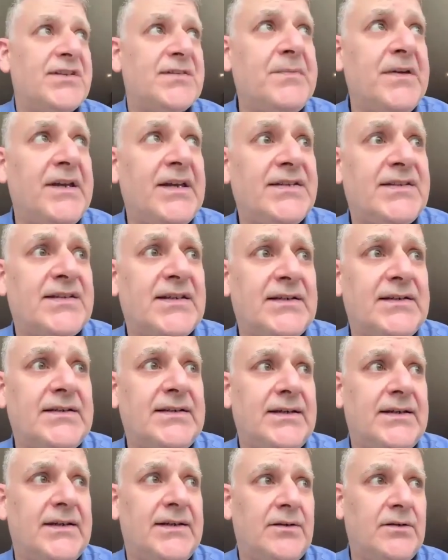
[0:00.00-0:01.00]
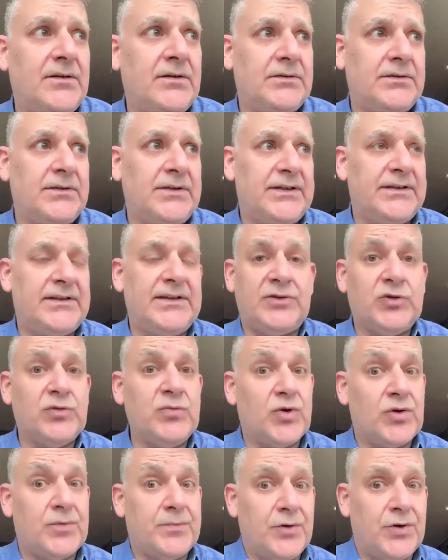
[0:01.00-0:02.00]
based on the
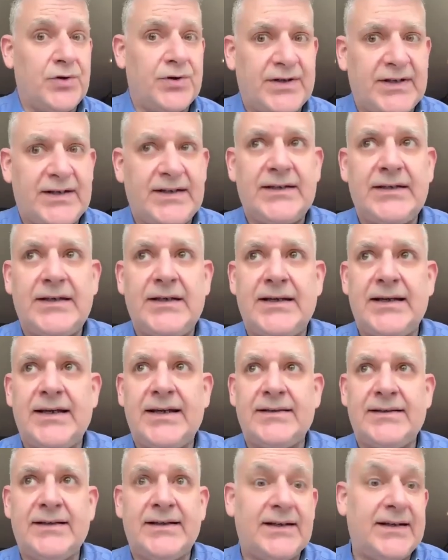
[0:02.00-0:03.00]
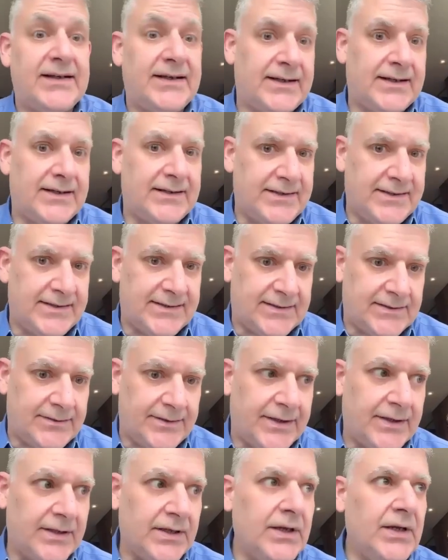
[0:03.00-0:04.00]
tumor burden and the clinical
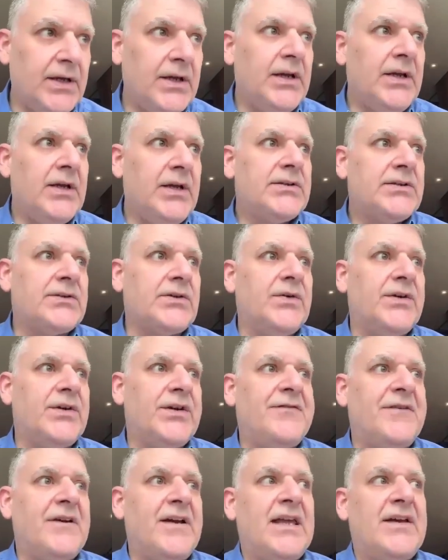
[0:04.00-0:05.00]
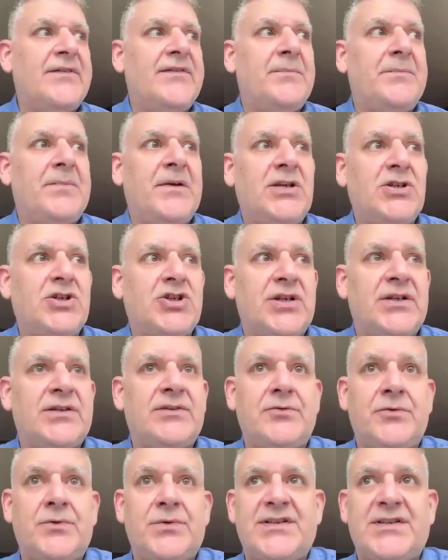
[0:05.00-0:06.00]
history. So if I have a
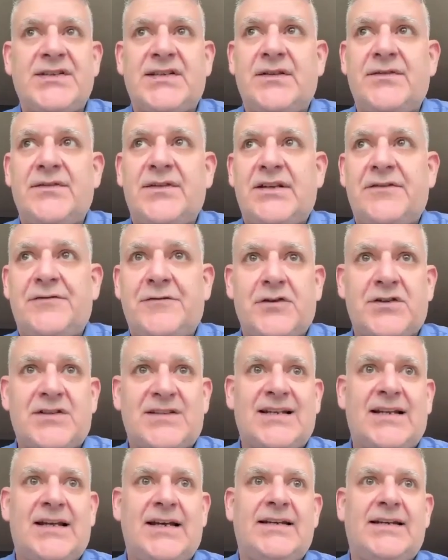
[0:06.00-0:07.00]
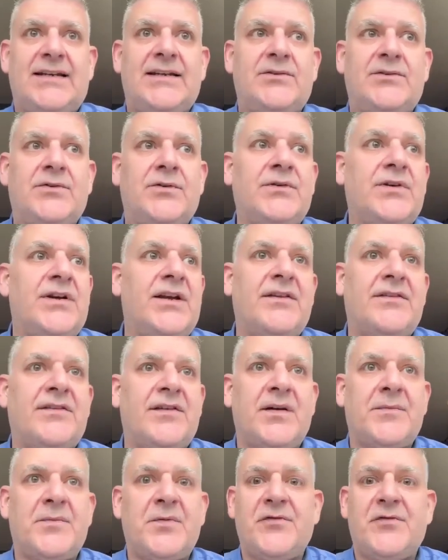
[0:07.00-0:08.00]
patient who received the first-line endocrine
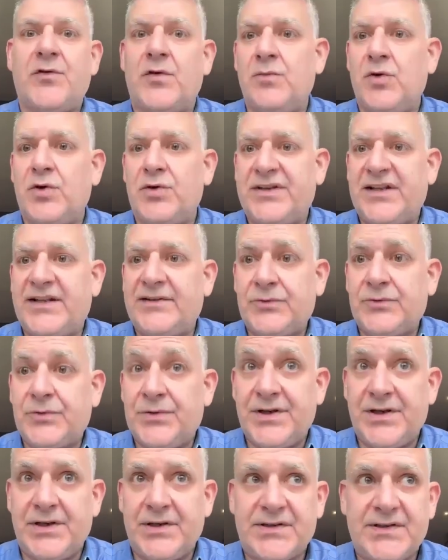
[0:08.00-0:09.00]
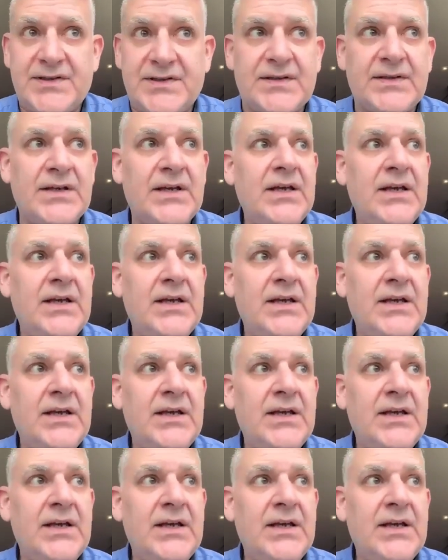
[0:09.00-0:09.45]
therapy for more than 2 years,